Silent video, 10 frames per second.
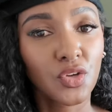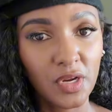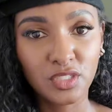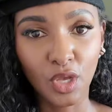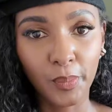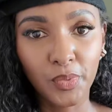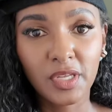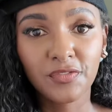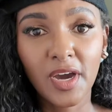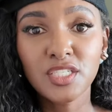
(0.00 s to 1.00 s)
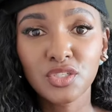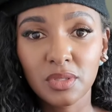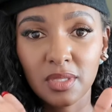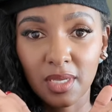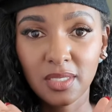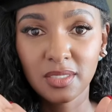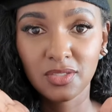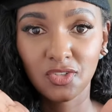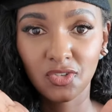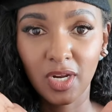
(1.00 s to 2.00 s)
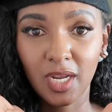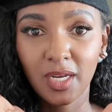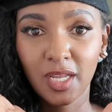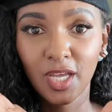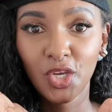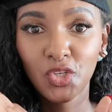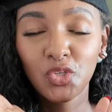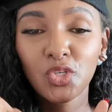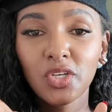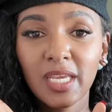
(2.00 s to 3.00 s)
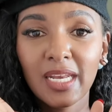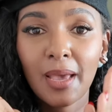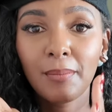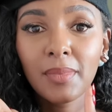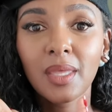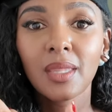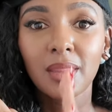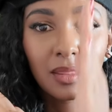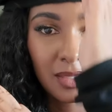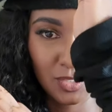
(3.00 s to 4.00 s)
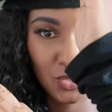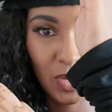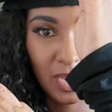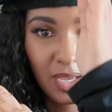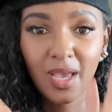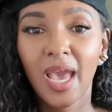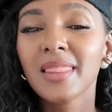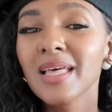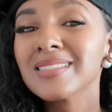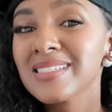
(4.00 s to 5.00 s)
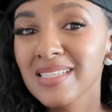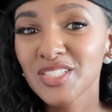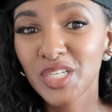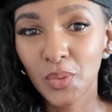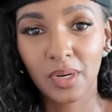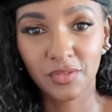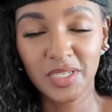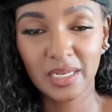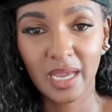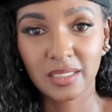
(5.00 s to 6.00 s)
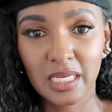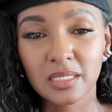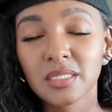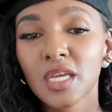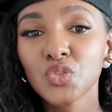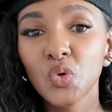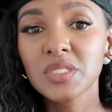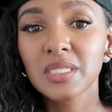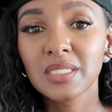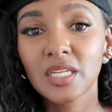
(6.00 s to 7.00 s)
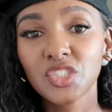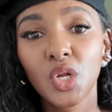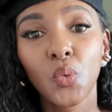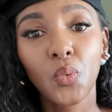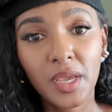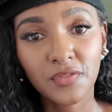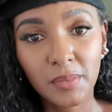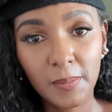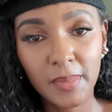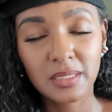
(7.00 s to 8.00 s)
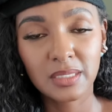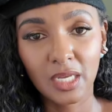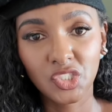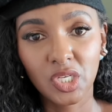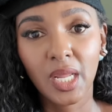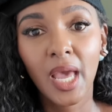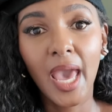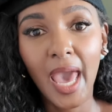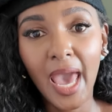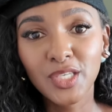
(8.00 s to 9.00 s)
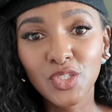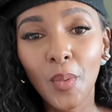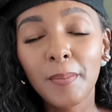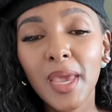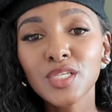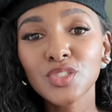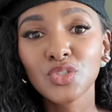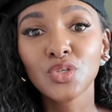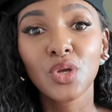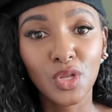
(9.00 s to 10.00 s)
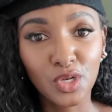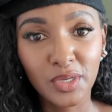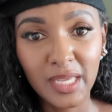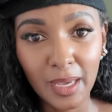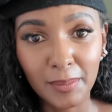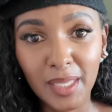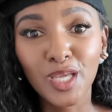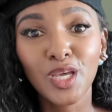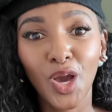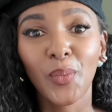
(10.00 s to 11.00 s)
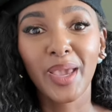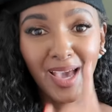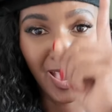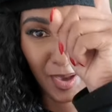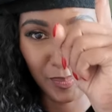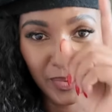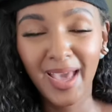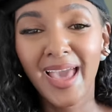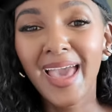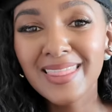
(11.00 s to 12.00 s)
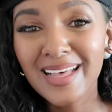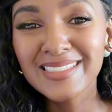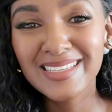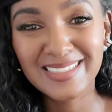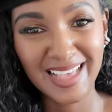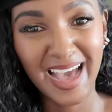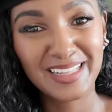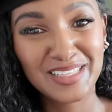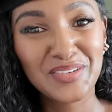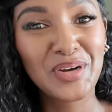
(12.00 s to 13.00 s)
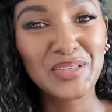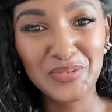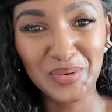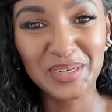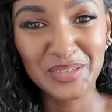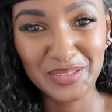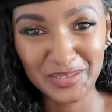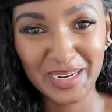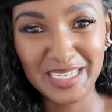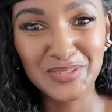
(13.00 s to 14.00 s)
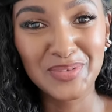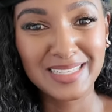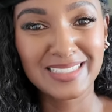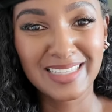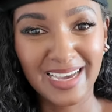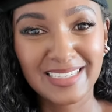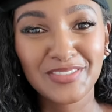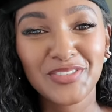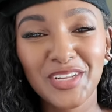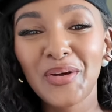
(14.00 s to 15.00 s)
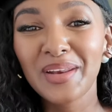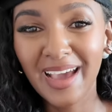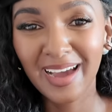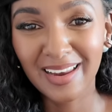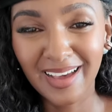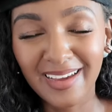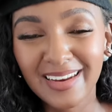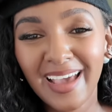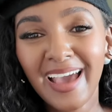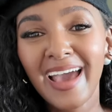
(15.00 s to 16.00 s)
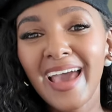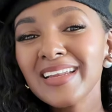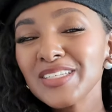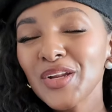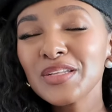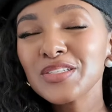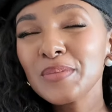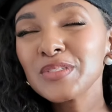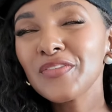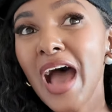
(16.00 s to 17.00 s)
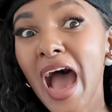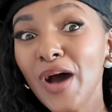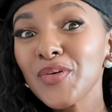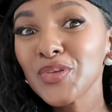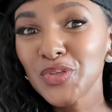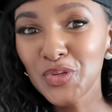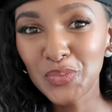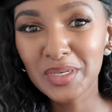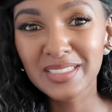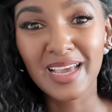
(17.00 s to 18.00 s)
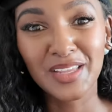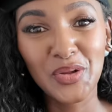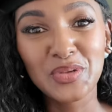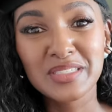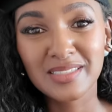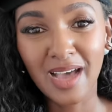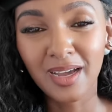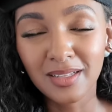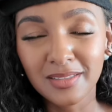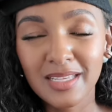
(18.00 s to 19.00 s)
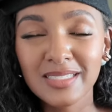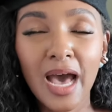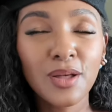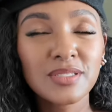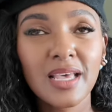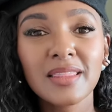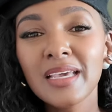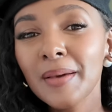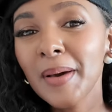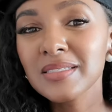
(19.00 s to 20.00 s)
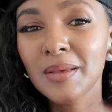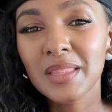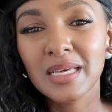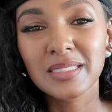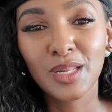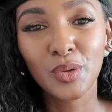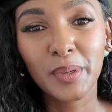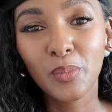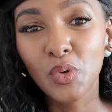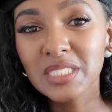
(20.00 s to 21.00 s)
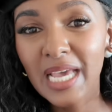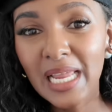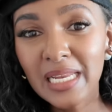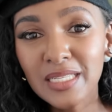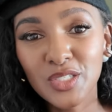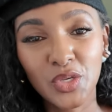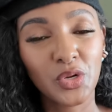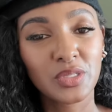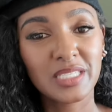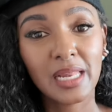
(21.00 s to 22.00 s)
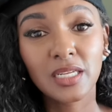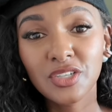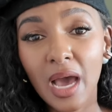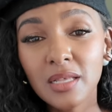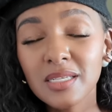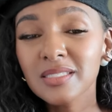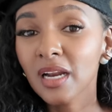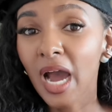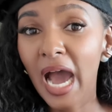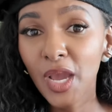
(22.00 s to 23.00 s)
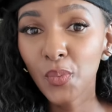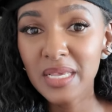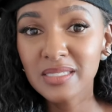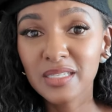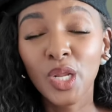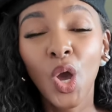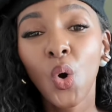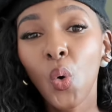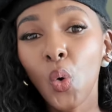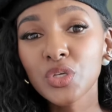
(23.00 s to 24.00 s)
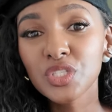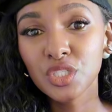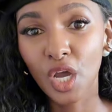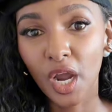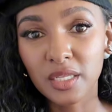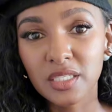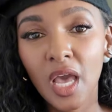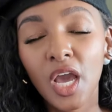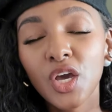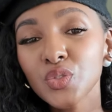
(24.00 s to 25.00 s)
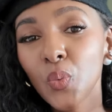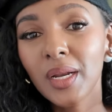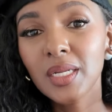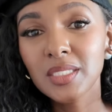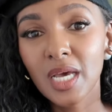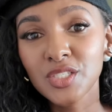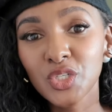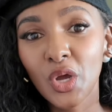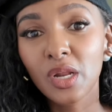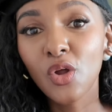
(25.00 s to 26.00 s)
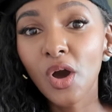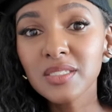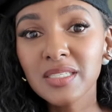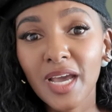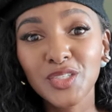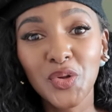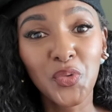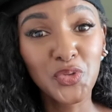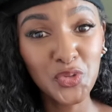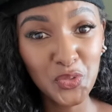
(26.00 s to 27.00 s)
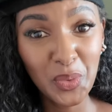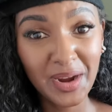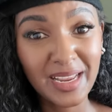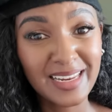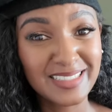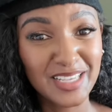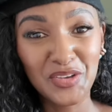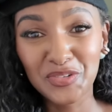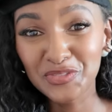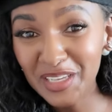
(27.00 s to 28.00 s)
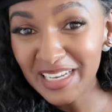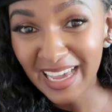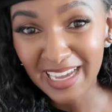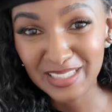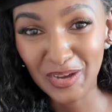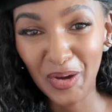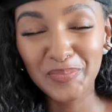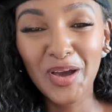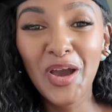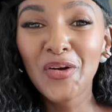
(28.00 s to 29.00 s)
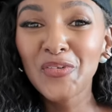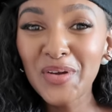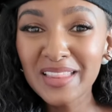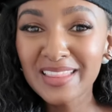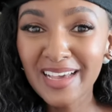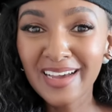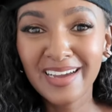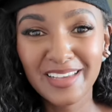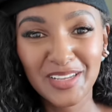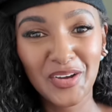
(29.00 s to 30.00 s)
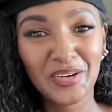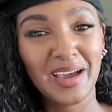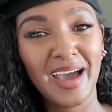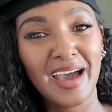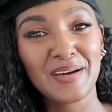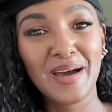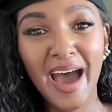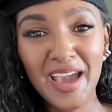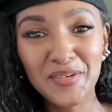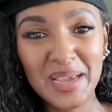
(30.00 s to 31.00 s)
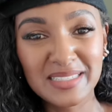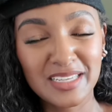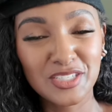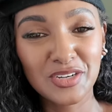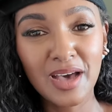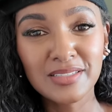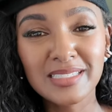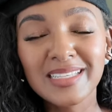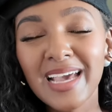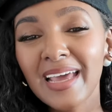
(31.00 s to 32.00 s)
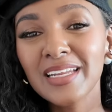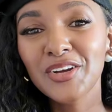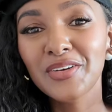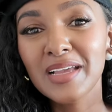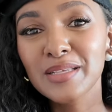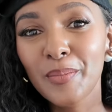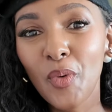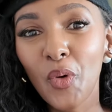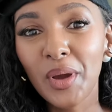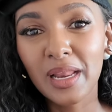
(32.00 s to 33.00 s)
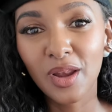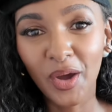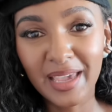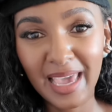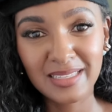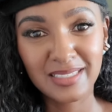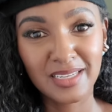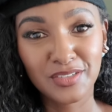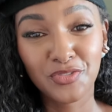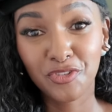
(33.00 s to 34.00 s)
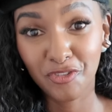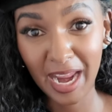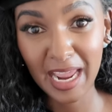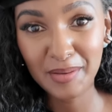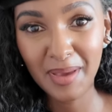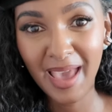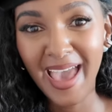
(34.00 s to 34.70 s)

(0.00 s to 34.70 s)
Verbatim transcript: So for example, if I do this, right, you're looking at me this way. And that's essentially what a v-neck does. It draws attention away from the midsection and you know makes you look at me going up. And that's exactly what you want to create with this kind of you know neckline. And you know in terms of how you would uh, you know style this, I would say think about something that's a little bit more tailored. So you know tailored trousers that are high-waisted or skirts because what it does you know alongside you know you wearing let's say your v-neck top with the you know uh, high-waisted trousers it kind of creates a more elongated and frame.